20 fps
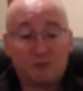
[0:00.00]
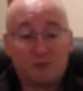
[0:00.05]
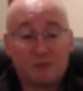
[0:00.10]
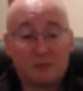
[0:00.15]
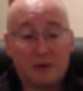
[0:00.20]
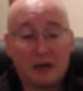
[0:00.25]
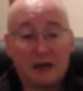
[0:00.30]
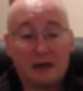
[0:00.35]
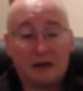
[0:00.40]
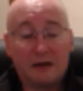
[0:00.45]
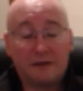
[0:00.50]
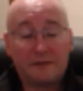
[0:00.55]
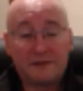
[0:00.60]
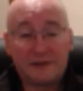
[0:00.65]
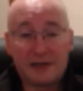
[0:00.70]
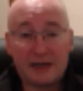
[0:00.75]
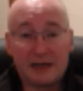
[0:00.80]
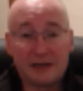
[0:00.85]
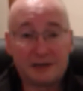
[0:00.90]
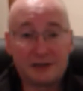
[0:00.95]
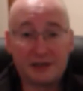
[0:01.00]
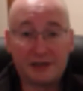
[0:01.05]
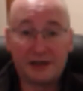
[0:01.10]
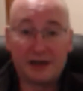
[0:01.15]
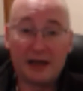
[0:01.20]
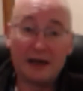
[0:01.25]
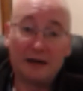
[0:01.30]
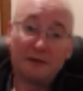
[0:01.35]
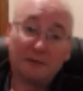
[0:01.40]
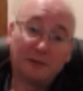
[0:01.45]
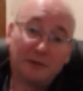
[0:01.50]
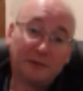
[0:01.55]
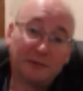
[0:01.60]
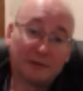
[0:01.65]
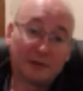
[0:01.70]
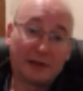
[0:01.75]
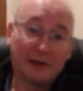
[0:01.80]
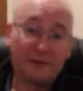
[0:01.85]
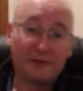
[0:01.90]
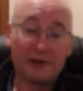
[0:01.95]
I've attached it now. We will
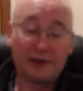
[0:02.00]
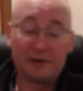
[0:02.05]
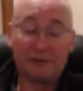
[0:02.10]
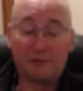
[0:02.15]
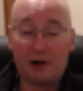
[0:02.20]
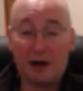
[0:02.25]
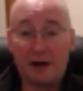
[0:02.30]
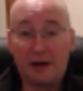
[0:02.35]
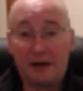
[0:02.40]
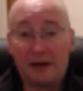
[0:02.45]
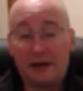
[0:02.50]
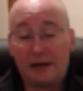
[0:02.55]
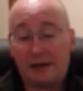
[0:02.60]
give it a run,